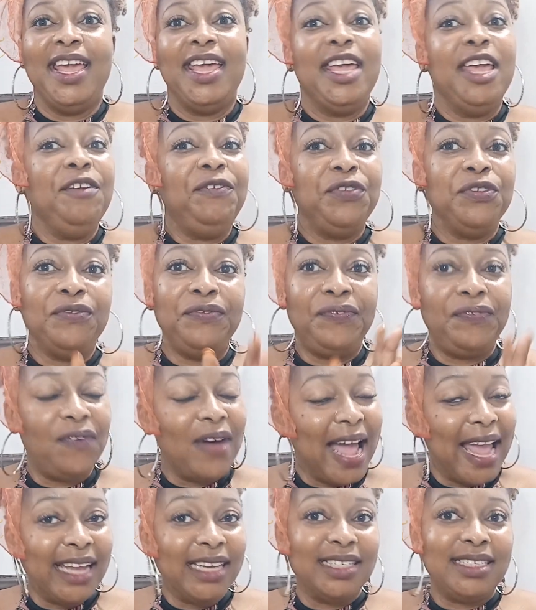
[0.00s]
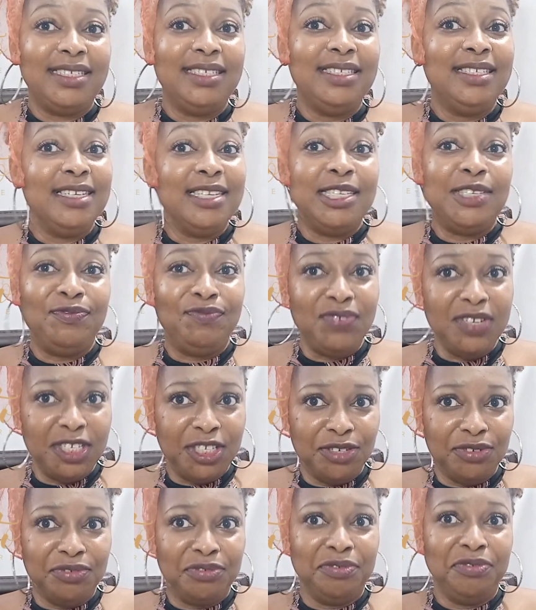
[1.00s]
if you find this
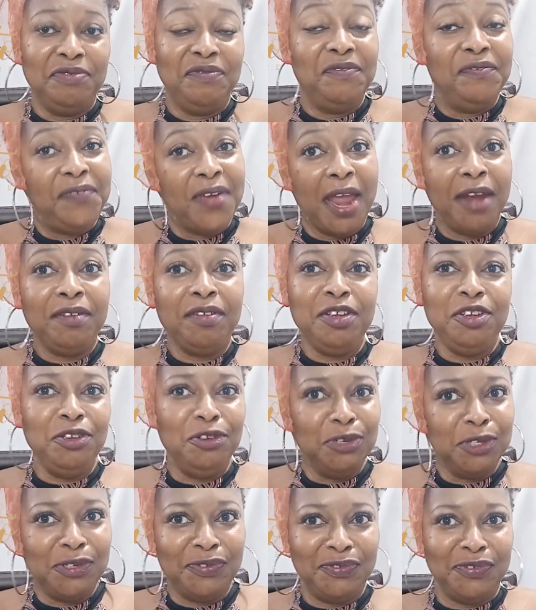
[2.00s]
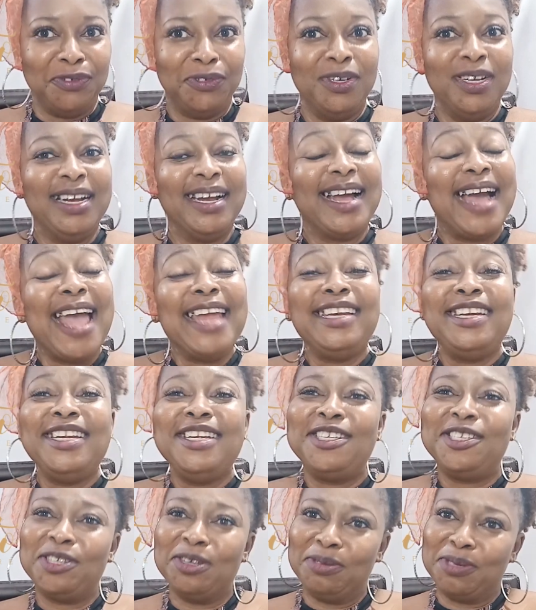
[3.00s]
video very useful,
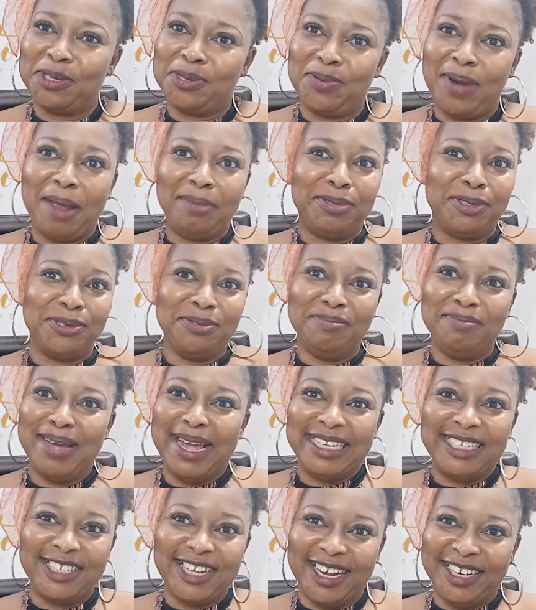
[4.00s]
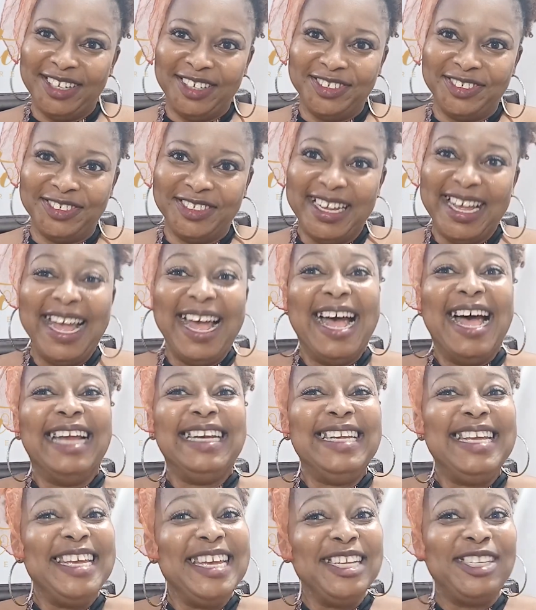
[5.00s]
kindly subscribe to my channel
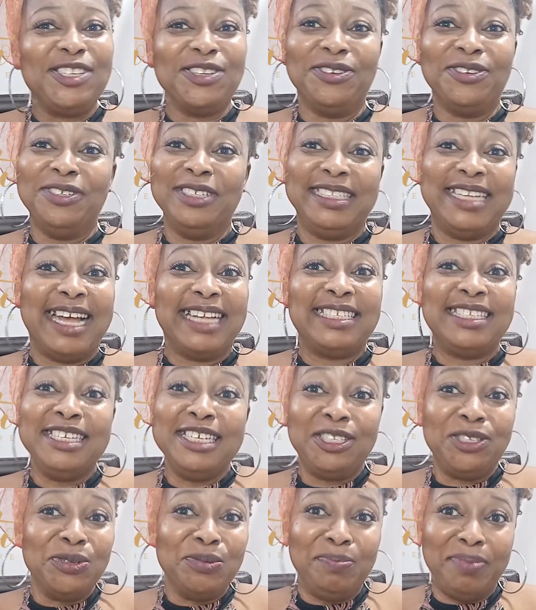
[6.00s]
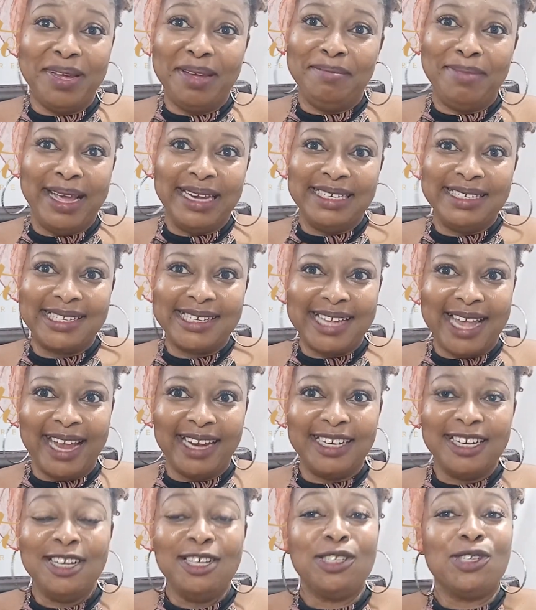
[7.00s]
and hit on that little bell by the
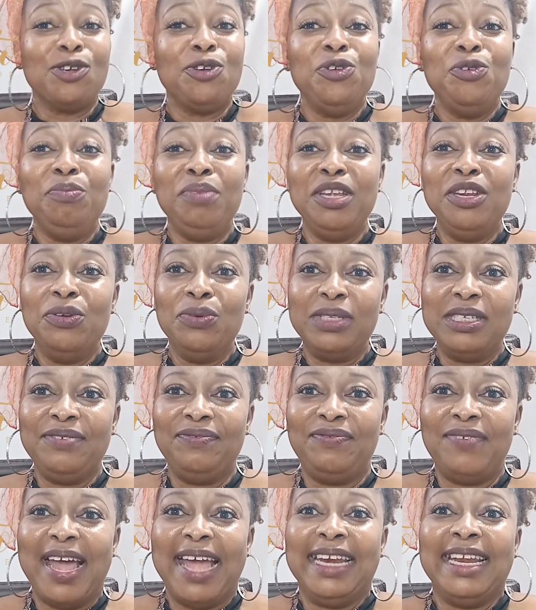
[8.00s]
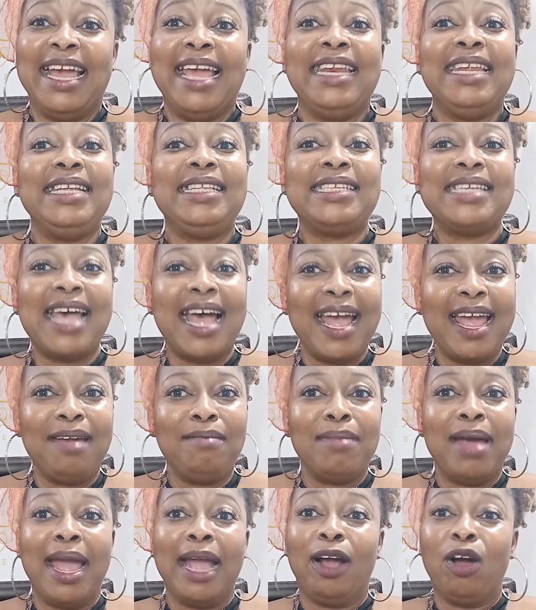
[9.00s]
side so you'll be notified
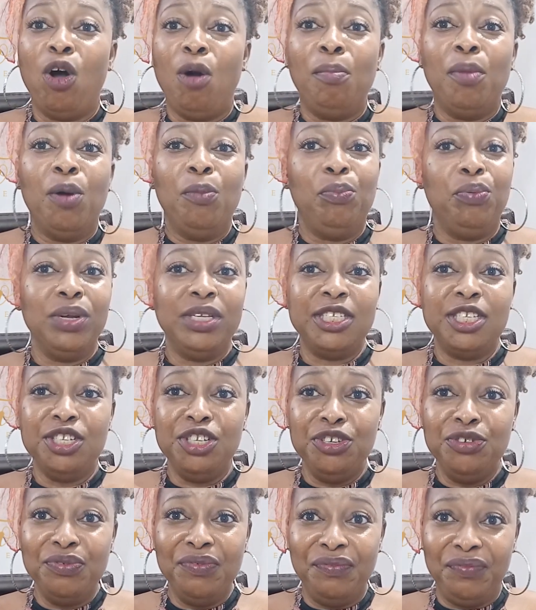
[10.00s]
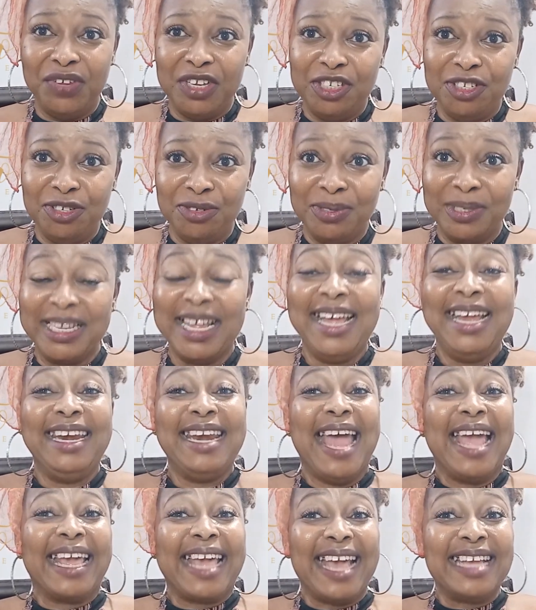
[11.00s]
anytime I come up with new videos.
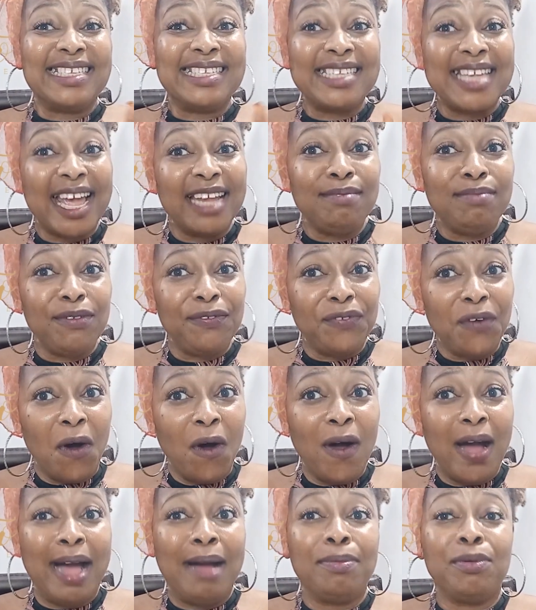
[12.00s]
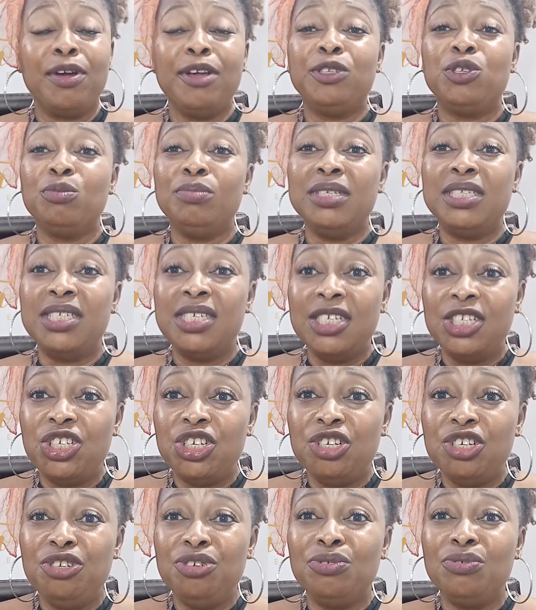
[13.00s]
Like I said before, I'm going to be
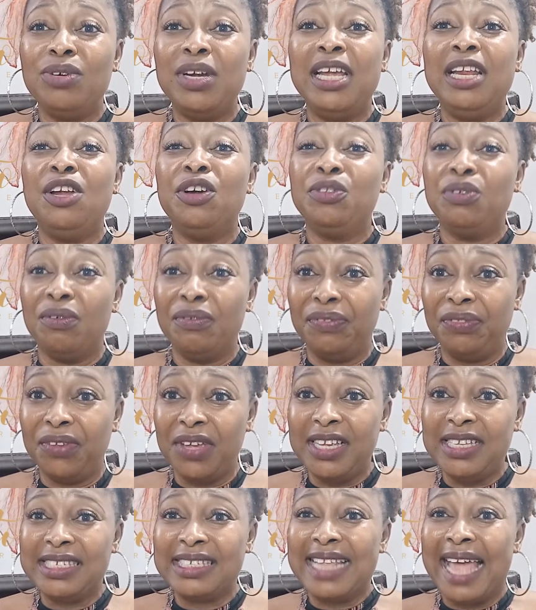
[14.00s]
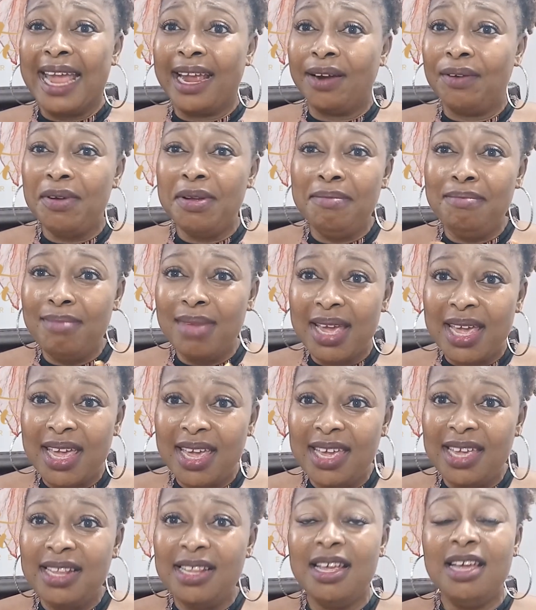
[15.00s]
teaching you a lot of things like cream
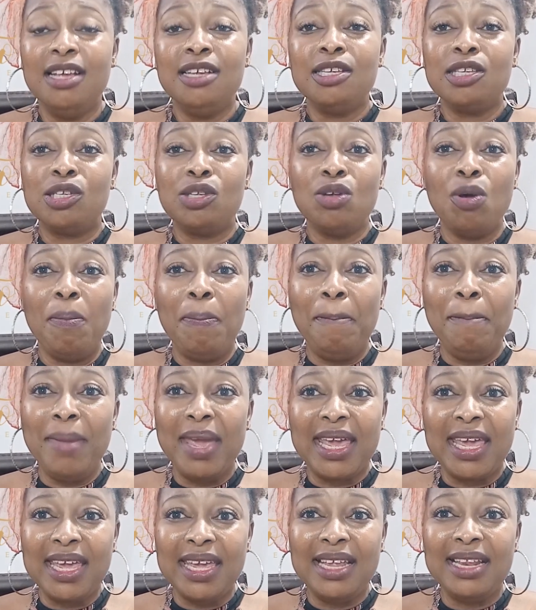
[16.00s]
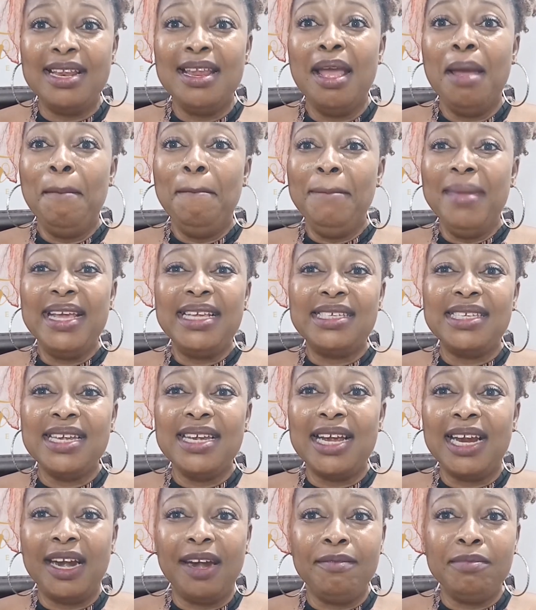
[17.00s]
making, soap making,
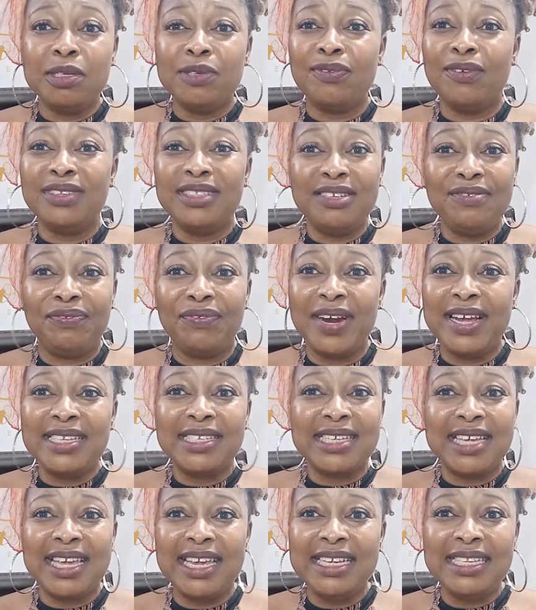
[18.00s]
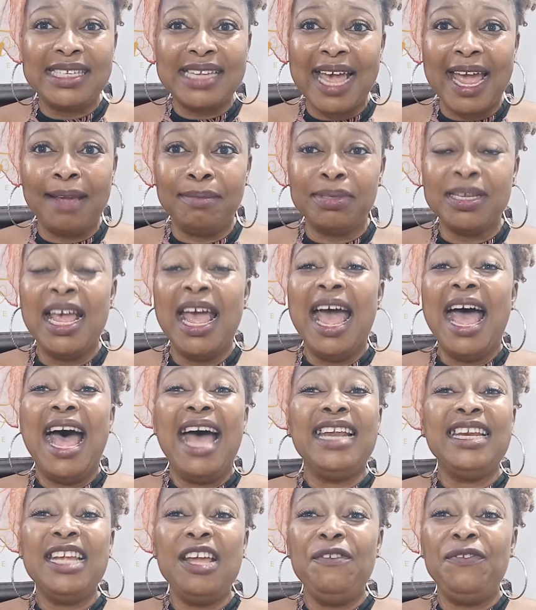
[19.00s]
mixing creams for different skin types.
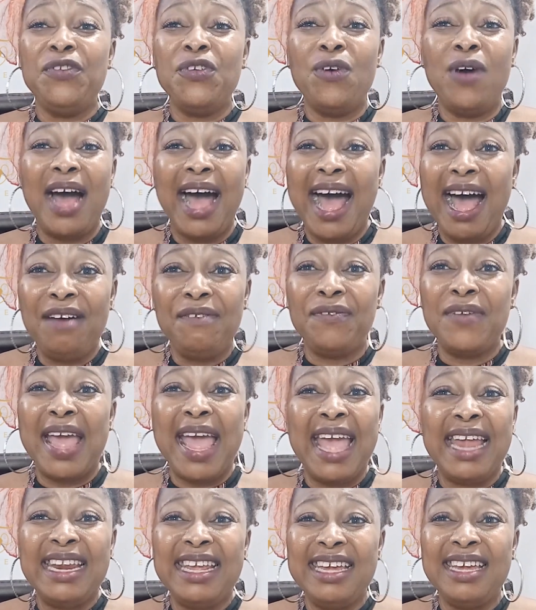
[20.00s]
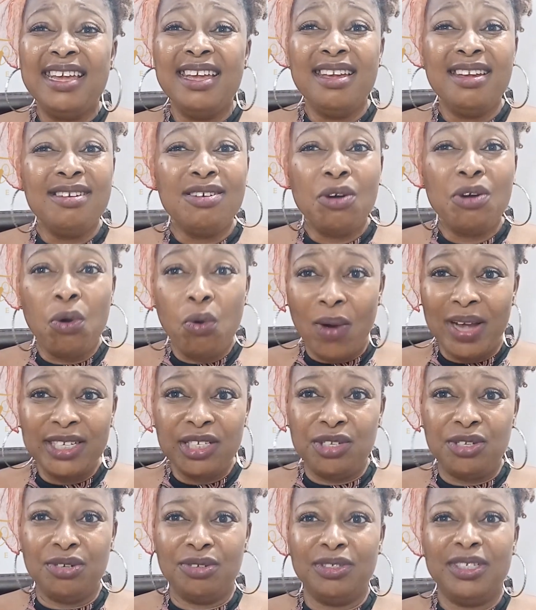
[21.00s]
And if you have any
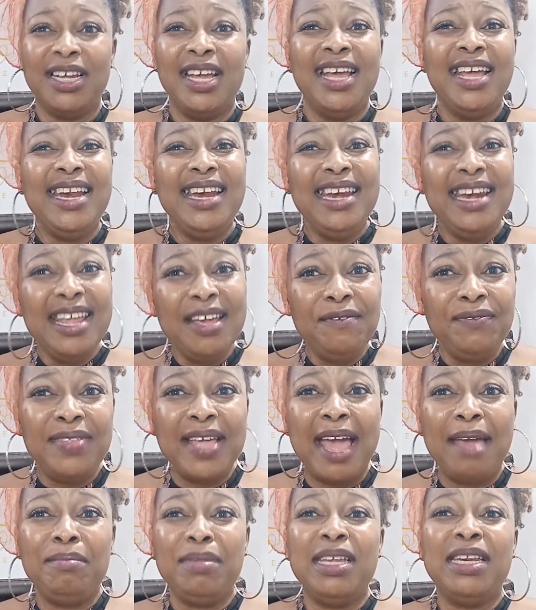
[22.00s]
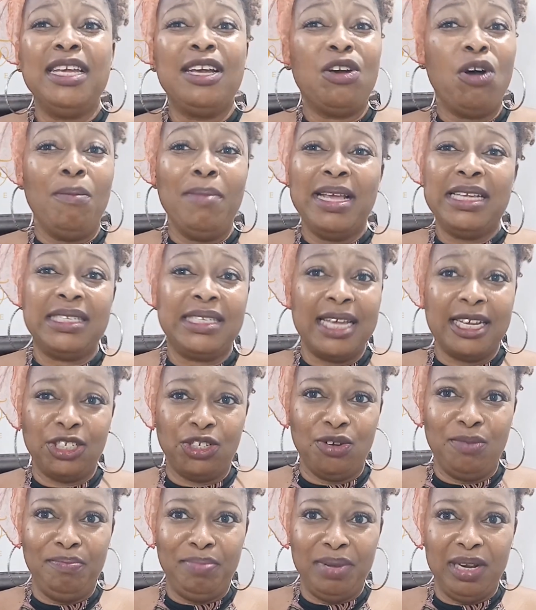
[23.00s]
question, leave them in the comment
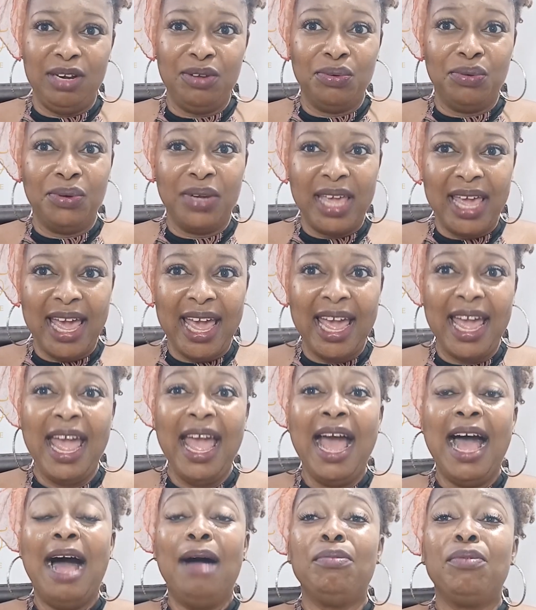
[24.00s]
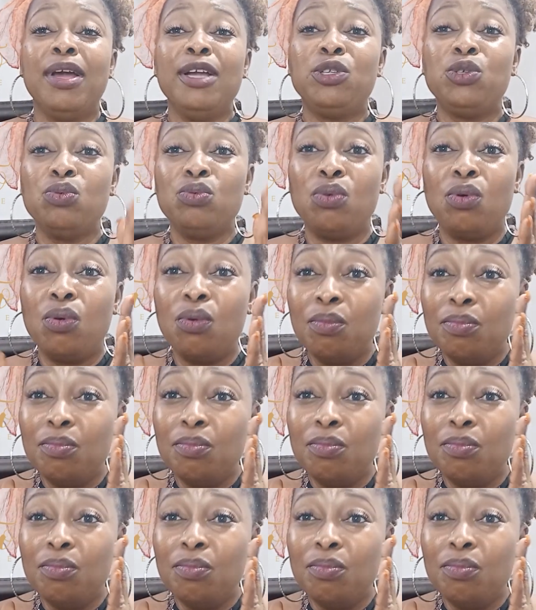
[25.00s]
section below, okay? I'm going to